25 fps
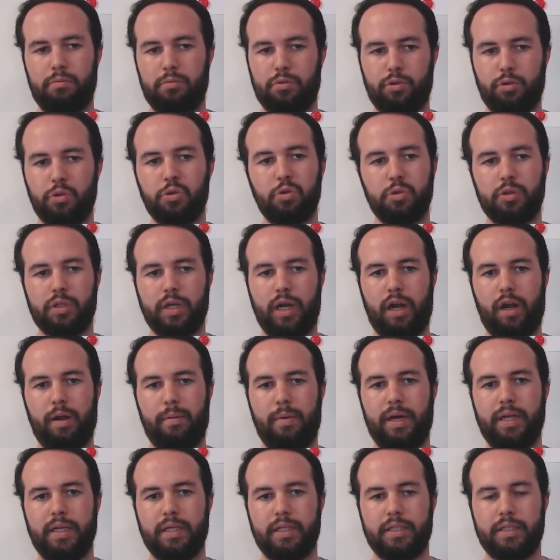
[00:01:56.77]
2
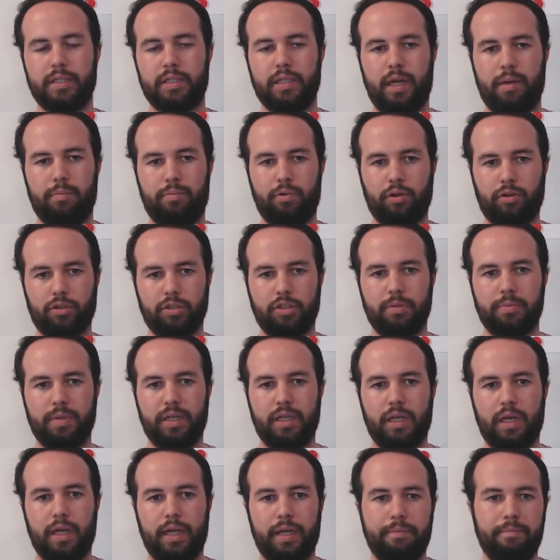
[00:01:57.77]
terabytes
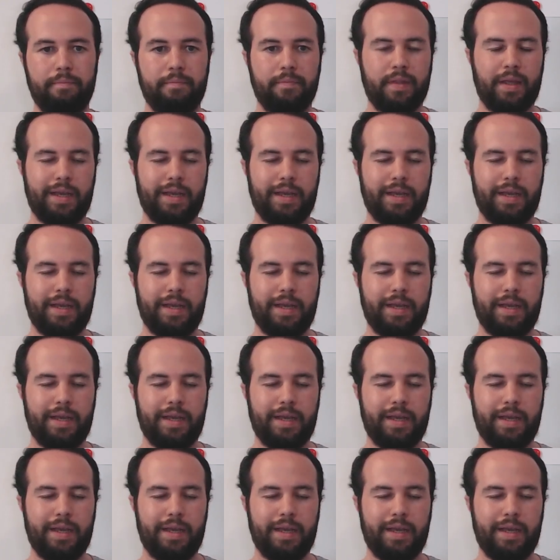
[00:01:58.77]
approximately,